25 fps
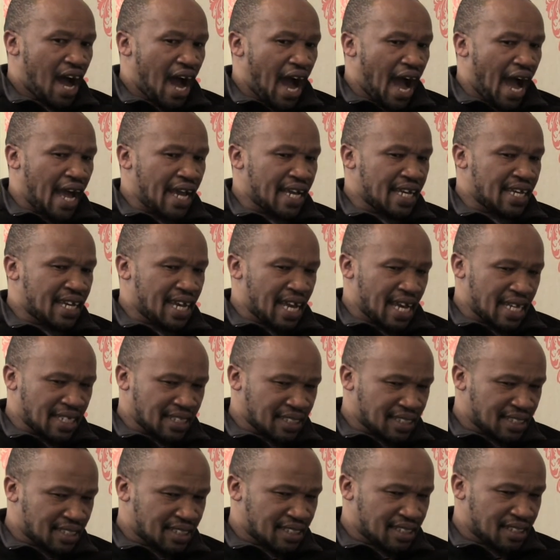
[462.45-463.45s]
I
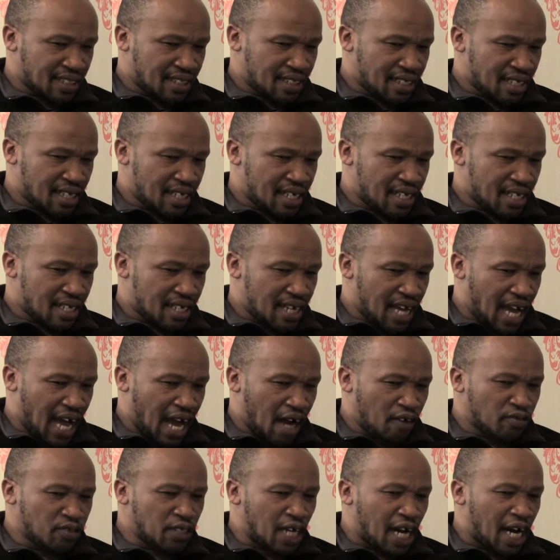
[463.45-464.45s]
guess
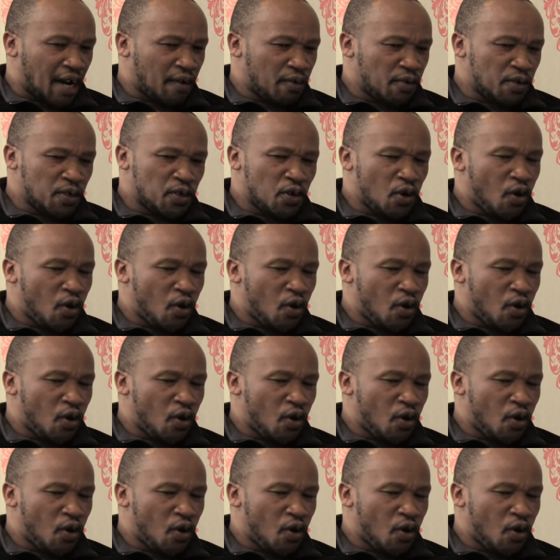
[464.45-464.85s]
I won't